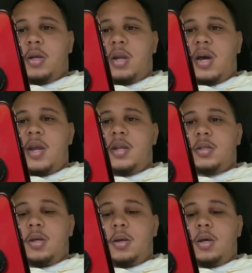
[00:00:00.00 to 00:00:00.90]
Client,
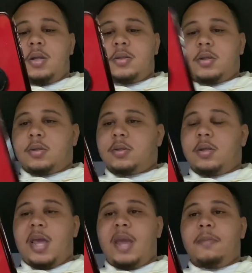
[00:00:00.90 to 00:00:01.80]
the
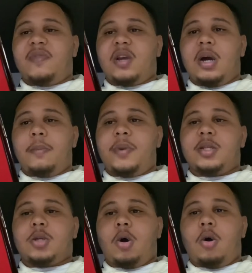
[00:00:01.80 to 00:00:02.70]
name of the company is
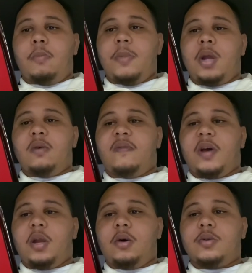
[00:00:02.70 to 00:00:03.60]
called Mellow
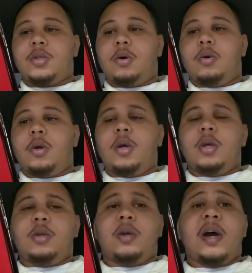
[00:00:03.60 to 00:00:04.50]
Fellow. So
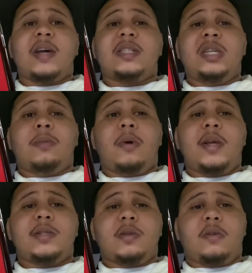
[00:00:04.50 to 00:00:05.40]
you guys see them on
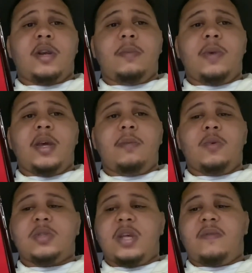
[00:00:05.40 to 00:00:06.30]
Instagram, man.
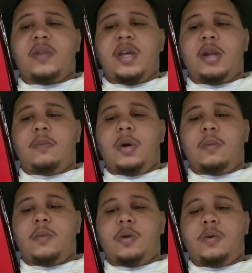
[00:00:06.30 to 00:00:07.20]
Most definitely hit them up,
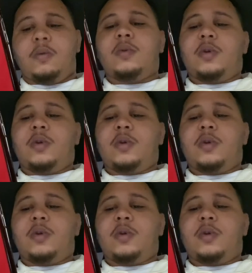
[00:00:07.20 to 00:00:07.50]
bro.